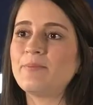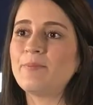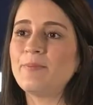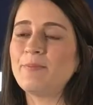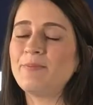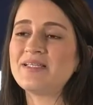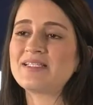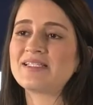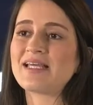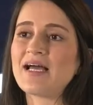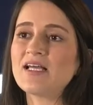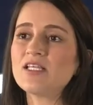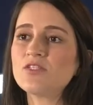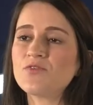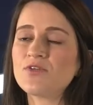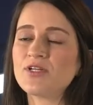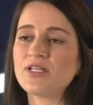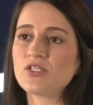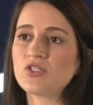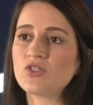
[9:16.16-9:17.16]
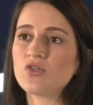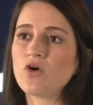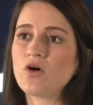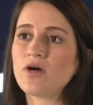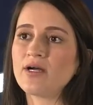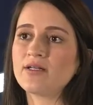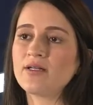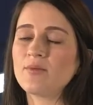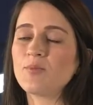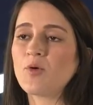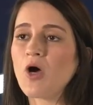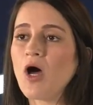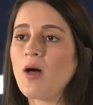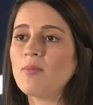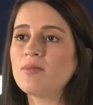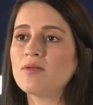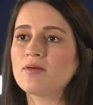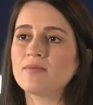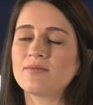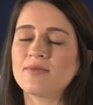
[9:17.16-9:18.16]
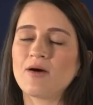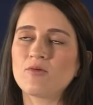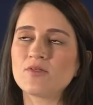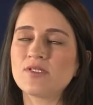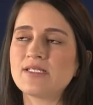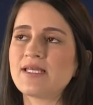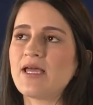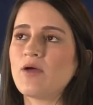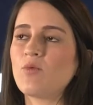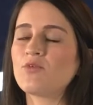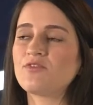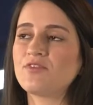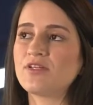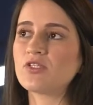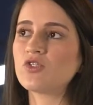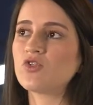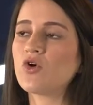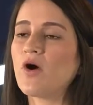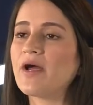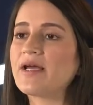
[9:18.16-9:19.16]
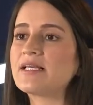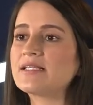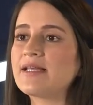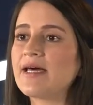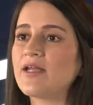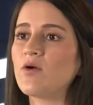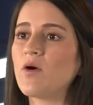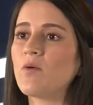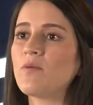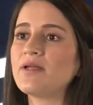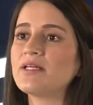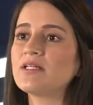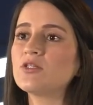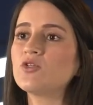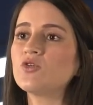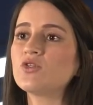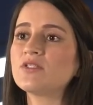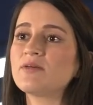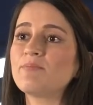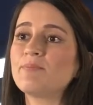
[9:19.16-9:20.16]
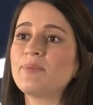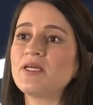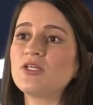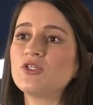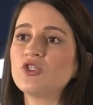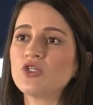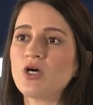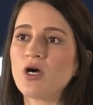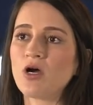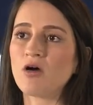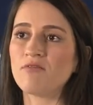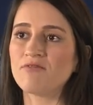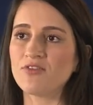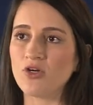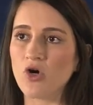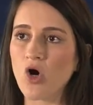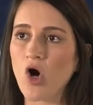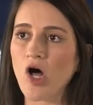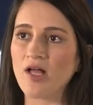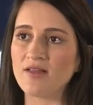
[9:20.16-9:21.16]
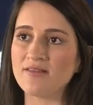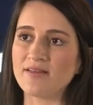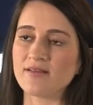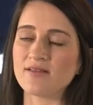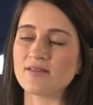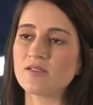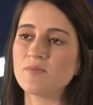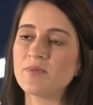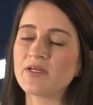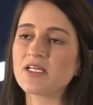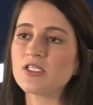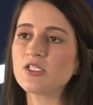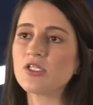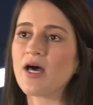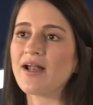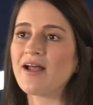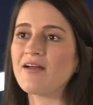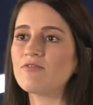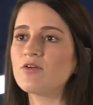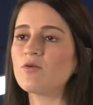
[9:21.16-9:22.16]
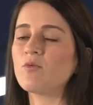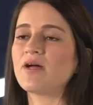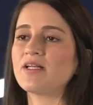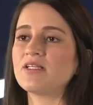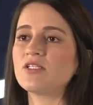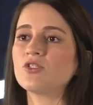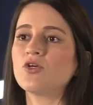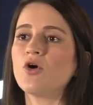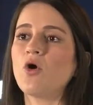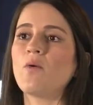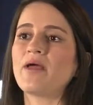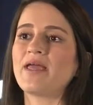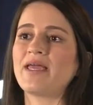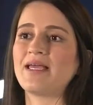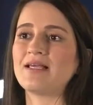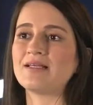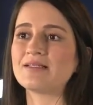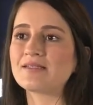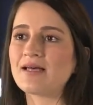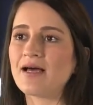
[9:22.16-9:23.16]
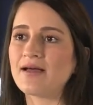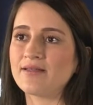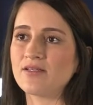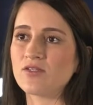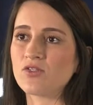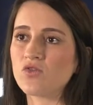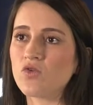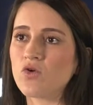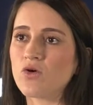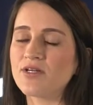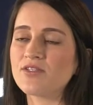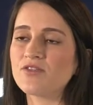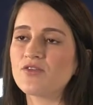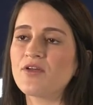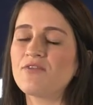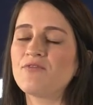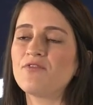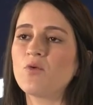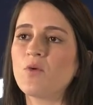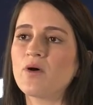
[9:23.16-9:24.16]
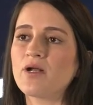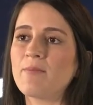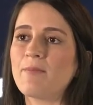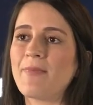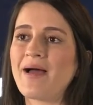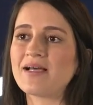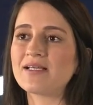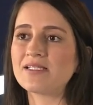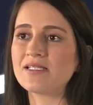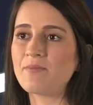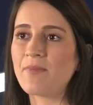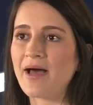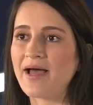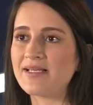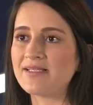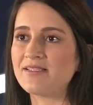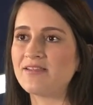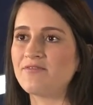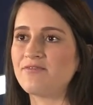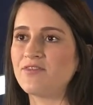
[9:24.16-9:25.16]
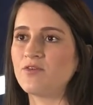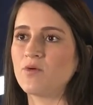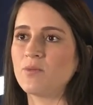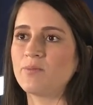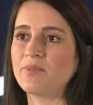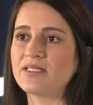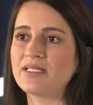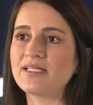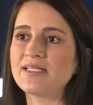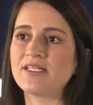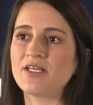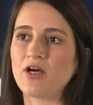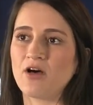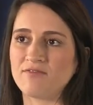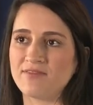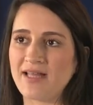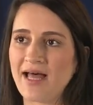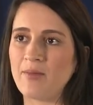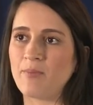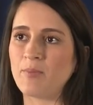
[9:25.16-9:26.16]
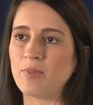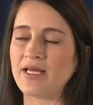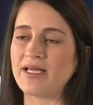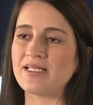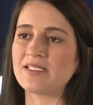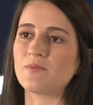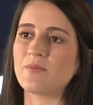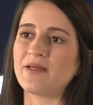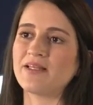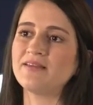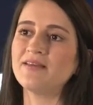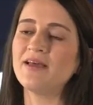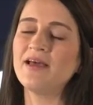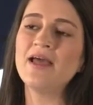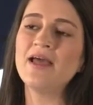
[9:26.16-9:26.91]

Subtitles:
besides for the store, the problem, I would say, with the store is that you already lose a big chunk of your audience because not everyone is going inside the store. So if you want to maximize the viewability of that placement,